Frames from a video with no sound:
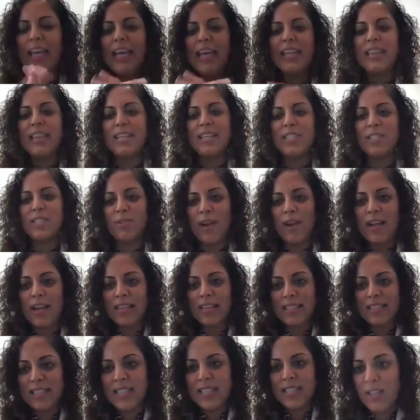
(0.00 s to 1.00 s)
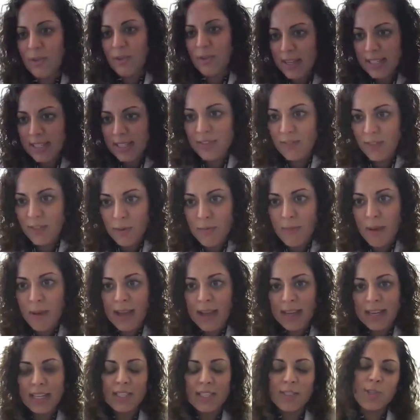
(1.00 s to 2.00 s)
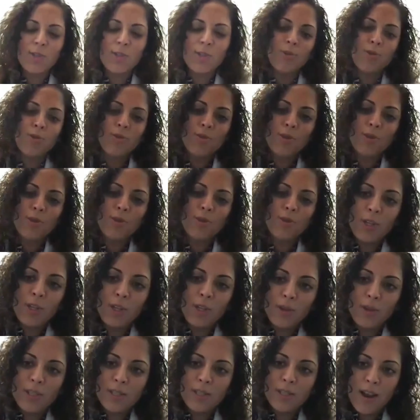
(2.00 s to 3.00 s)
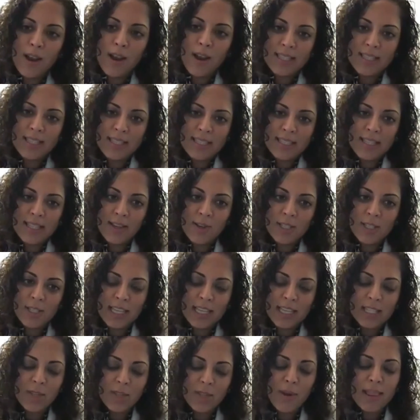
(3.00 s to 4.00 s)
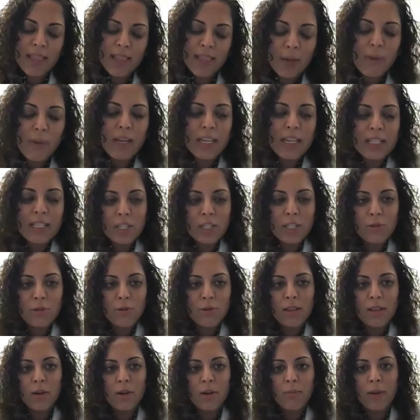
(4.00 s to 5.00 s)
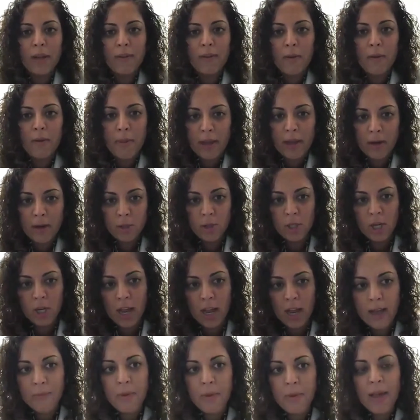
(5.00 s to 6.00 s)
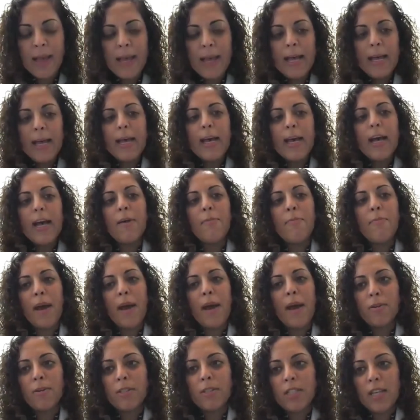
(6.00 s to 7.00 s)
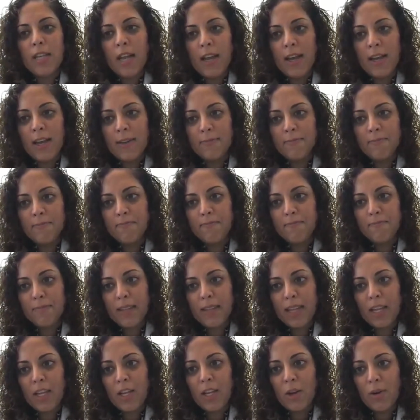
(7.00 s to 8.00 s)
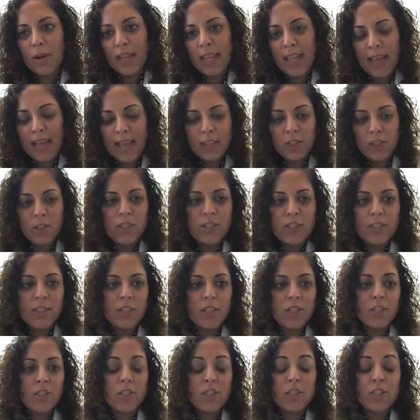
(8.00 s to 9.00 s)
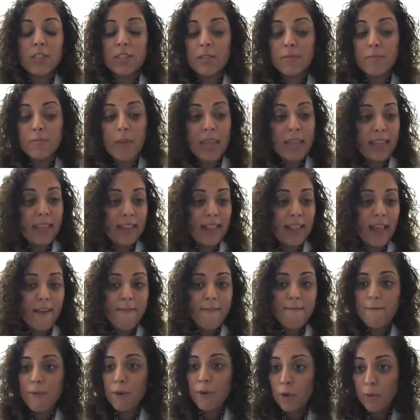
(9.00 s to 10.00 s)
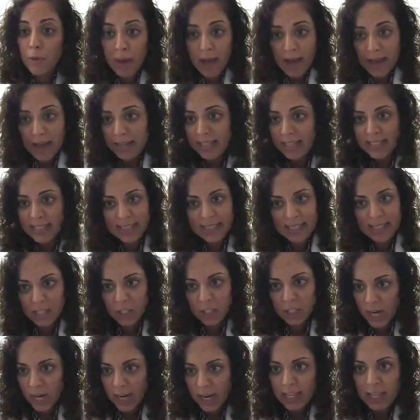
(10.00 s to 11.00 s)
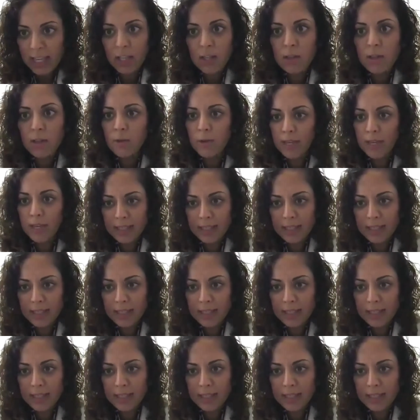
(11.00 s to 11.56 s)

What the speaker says: the psoriasis on the rest of their body to, the psoriasis in their skin. So I think we need to do a little bit of a better job about, again, just making that full body skin check, including